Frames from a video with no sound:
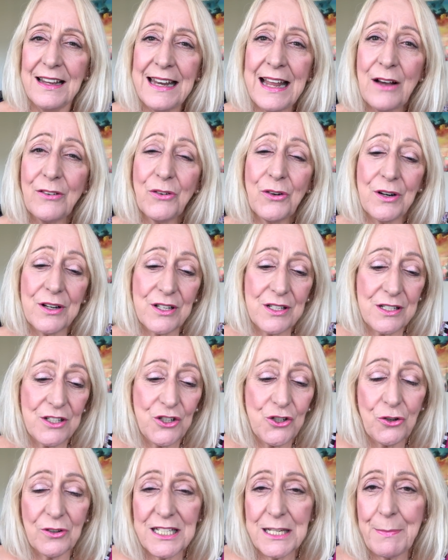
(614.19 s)
Now, of course,
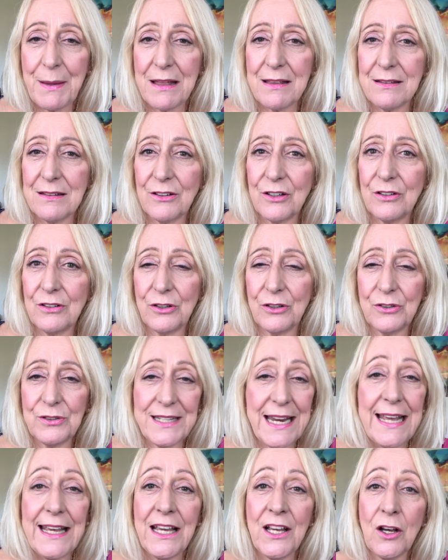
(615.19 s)
she talks about
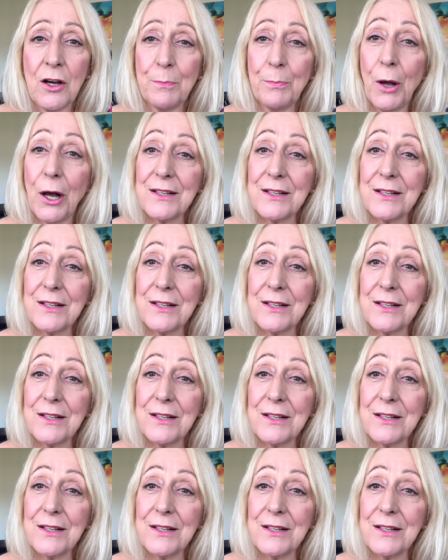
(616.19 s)
taking on